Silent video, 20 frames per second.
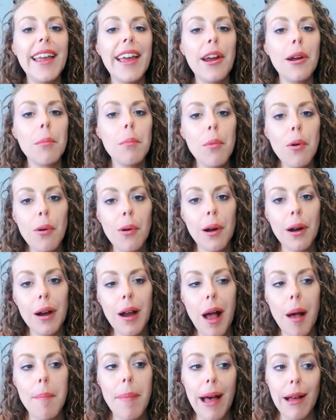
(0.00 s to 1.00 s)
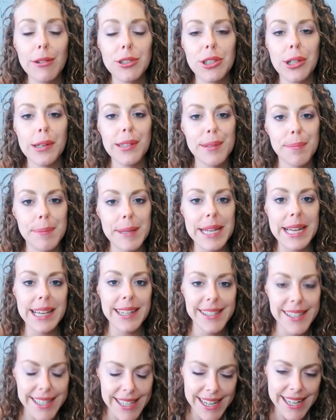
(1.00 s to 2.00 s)
care more about just
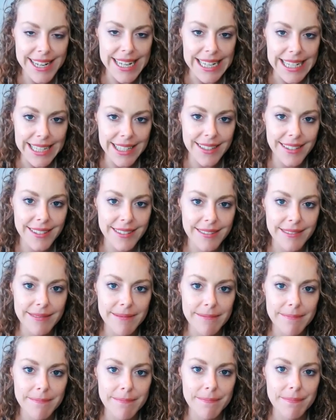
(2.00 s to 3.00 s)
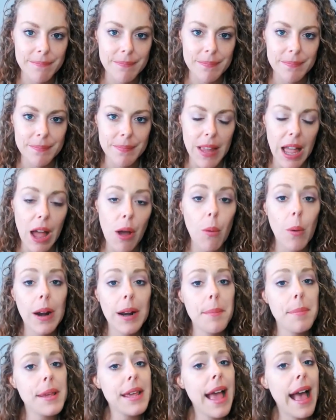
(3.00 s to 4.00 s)
being skinny. I
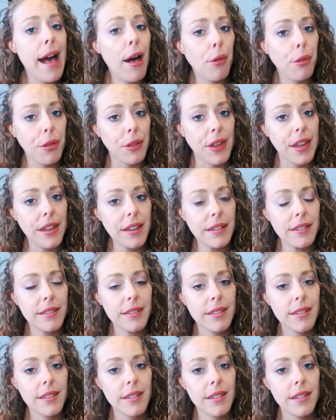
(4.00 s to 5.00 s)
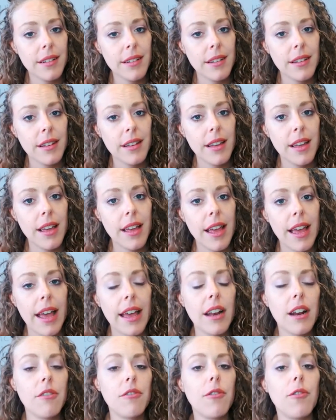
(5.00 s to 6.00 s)
want to be healthy.
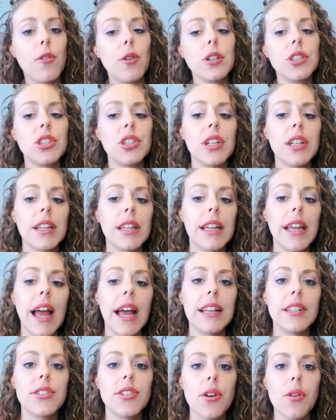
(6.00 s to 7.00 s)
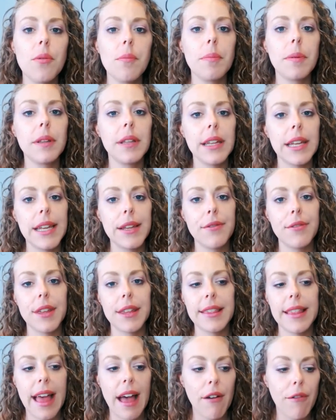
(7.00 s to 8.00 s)
And unfortunately, I don't believe
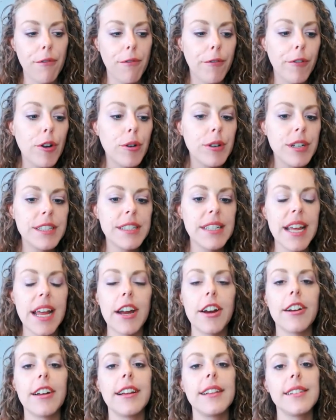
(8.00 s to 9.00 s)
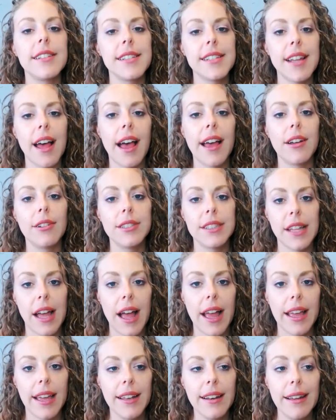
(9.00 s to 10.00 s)
that that fruitarian style
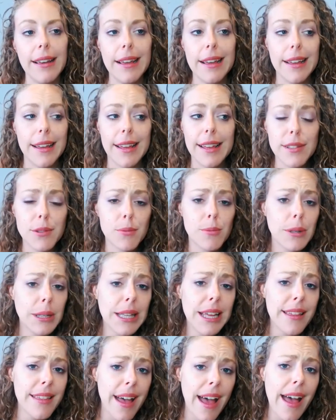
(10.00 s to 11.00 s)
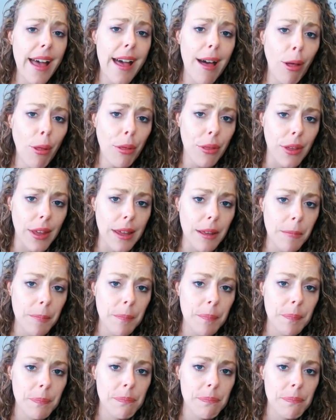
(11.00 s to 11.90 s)
diet is really that healthy.